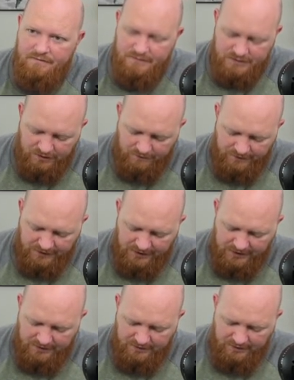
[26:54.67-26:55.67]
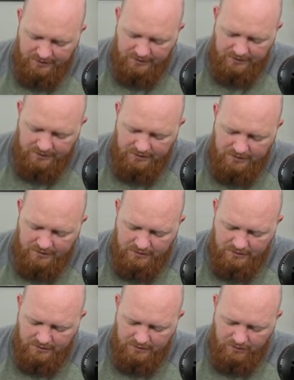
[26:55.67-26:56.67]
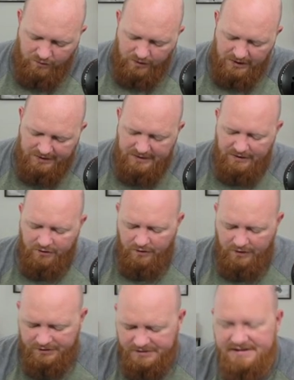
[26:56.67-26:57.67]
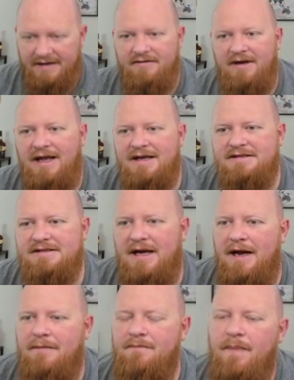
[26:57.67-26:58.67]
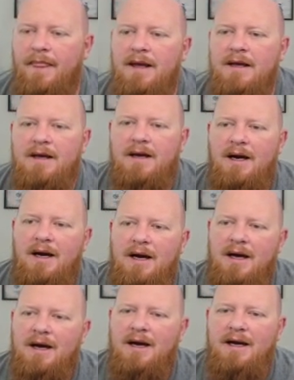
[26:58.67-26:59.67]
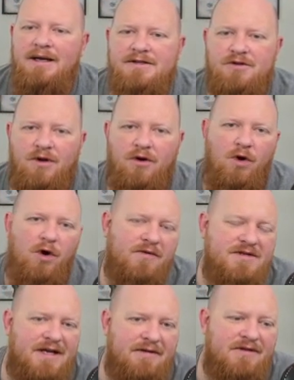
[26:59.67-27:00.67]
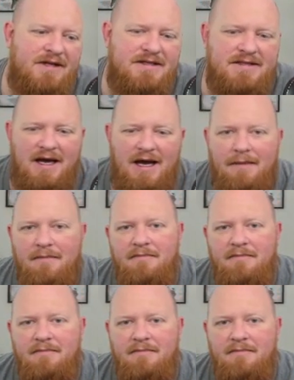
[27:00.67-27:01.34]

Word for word: So again, we ended a little under 7 last time, and so we're a little over 7 this time,